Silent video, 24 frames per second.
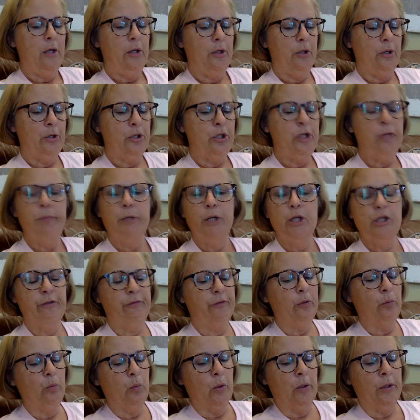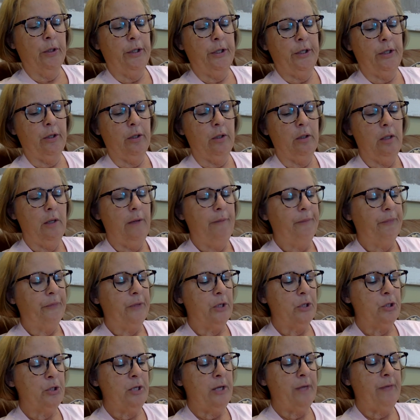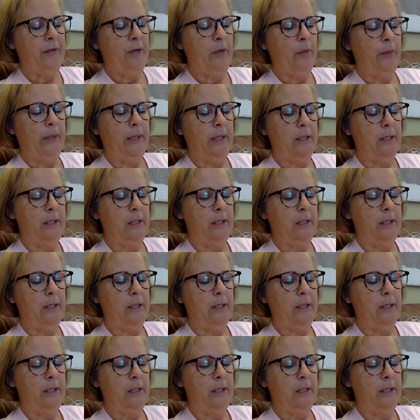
You're too much of a worrier. There's nothing we